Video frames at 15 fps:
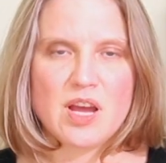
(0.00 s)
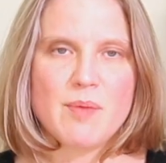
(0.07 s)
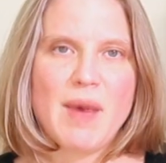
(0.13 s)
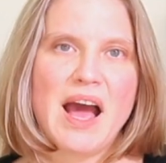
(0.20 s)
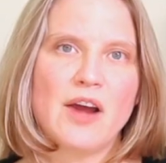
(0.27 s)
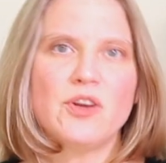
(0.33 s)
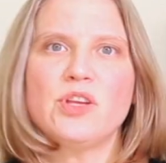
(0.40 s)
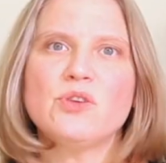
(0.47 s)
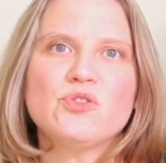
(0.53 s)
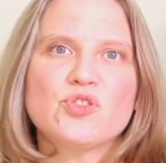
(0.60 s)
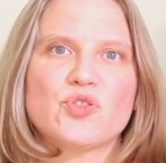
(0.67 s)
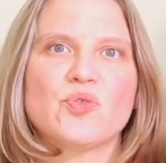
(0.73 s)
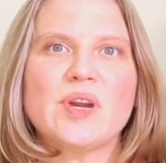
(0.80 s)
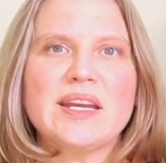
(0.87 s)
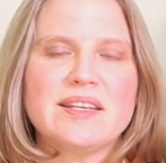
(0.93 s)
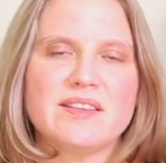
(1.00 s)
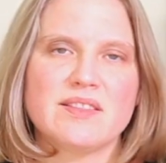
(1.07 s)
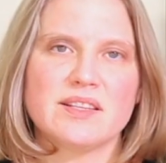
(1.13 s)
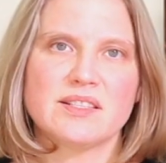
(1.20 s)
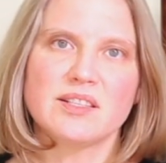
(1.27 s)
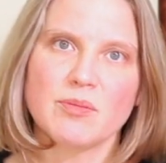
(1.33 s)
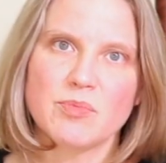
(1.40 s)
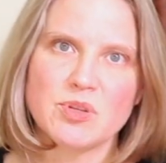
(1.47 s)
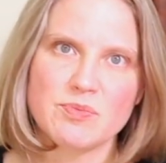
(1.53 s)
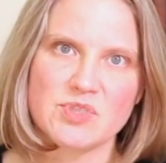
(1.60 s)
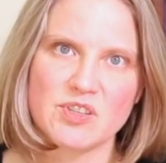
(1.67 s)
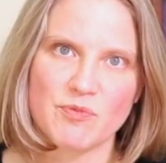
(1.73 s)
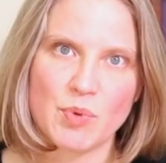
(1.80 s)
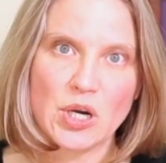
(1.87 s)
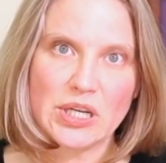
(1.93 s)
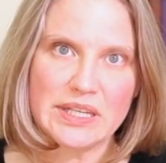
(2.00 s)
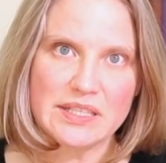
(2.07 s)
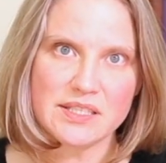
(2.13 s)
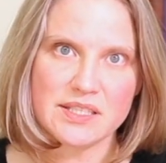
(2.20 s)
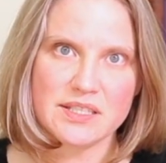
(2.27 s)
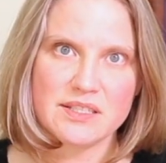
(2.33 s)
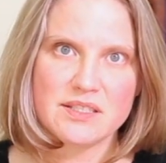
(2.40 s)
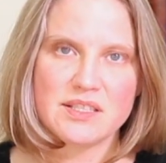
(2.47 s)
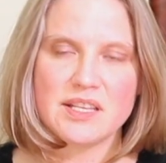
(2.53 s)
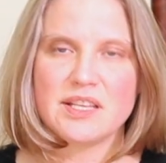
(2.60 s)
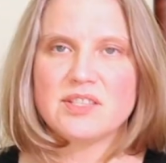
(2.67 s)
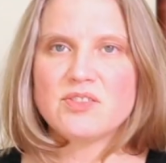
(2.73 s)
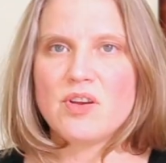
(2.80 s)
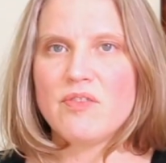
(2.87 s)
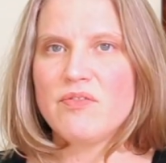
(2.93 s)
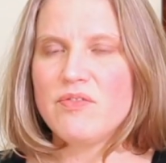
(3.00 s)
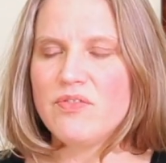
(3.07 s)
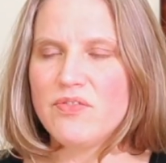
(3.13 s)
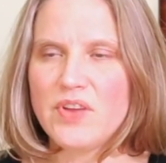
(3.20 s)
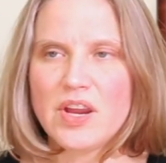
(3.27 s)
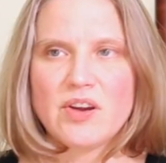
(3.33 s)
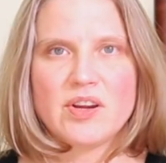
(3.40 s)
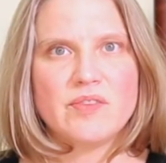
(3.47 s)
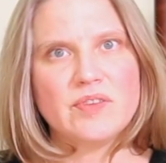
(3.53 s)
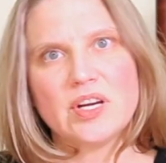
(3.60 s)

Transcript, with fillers: Um, how do you treat the symptoms of Parkinson's is a very,